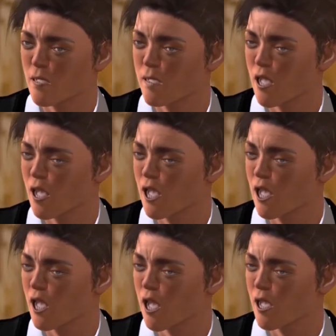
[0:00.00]
And
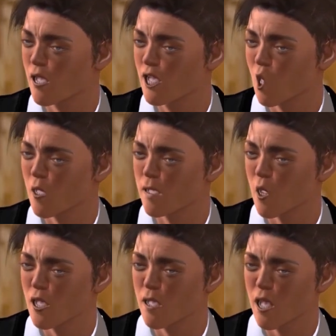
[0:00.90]
the fact that I'm
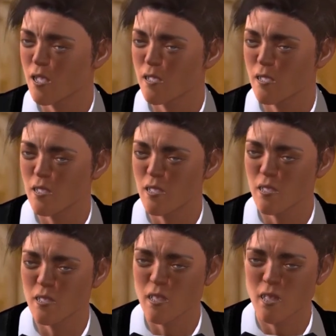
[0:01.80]
celebrating
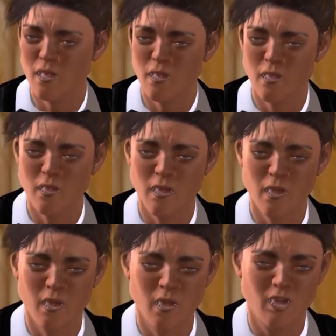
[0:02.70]
him
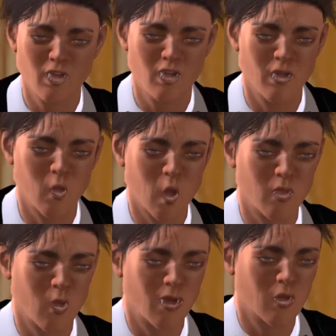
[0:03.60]
and this
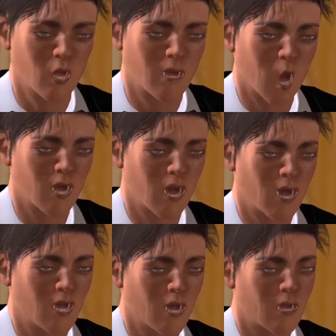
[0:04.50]
story with you tonight
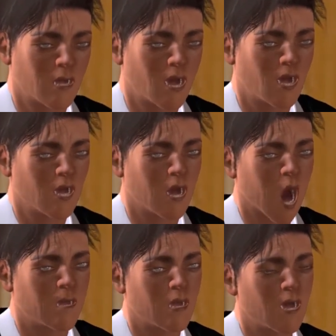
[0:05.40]
is, is
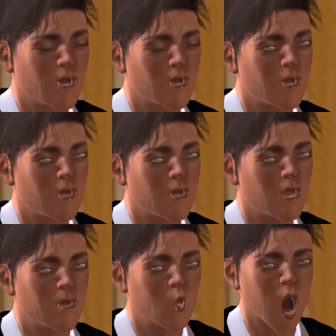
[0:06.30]
proof
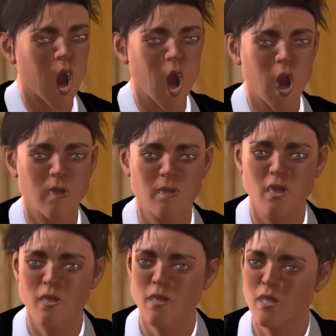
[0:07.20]
that we're
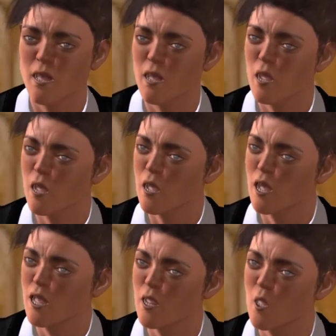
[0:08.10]
longing for, for
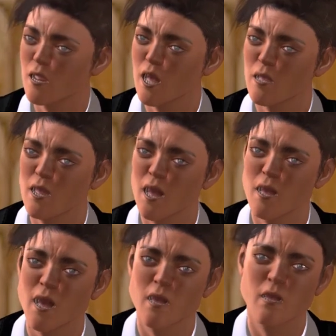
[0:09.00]
stories
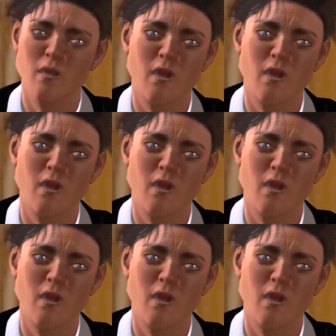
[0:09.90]
like this.